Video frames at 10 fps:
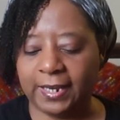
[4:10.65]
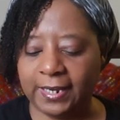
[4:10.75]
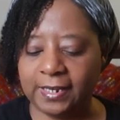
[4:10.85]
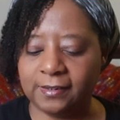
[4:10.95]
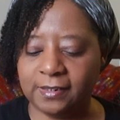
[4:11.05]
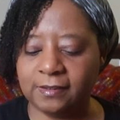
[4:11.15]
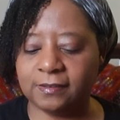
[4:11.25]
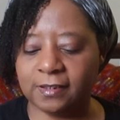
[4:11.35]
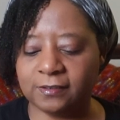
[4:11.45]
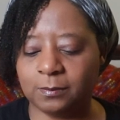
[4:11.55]

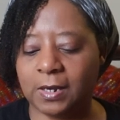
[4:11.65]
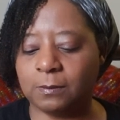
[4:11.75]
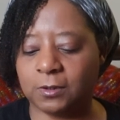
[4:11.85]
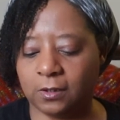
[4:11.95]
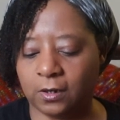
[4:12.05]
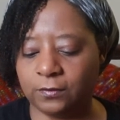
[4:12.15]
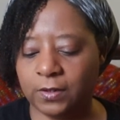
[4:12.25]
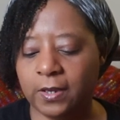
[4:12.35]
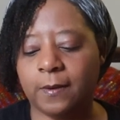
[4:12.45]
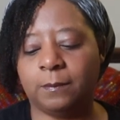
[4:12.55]
hand-knit dust mop cloth
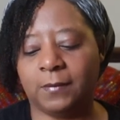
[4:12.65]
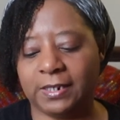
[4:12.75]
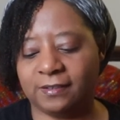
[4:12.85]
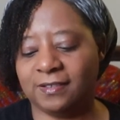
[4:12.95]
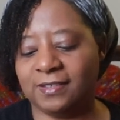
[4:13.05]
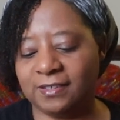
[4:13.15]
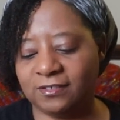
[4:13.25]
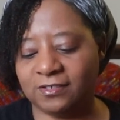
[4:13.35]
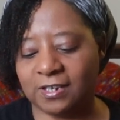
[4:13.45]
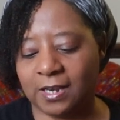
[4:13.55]
makes
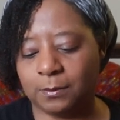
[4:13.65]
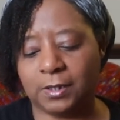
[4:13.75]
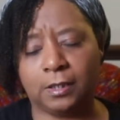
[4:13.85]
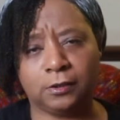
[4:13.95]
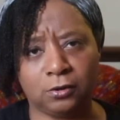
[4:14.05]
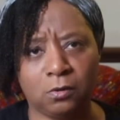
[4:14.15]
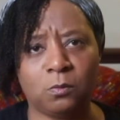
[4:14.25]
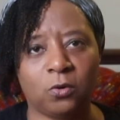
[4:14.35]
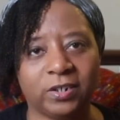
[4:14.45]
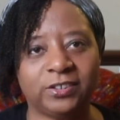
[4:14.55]
this job a little
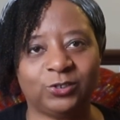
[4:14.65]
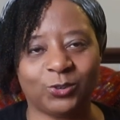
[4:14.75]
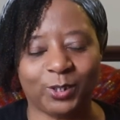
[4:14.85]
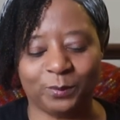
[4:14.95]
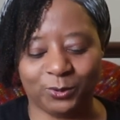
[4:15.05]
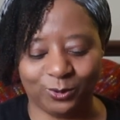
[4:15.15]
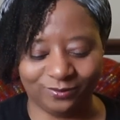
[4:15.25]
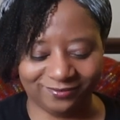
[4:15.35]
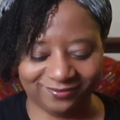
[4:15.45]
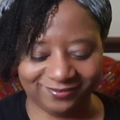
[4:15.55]
more enjoyable.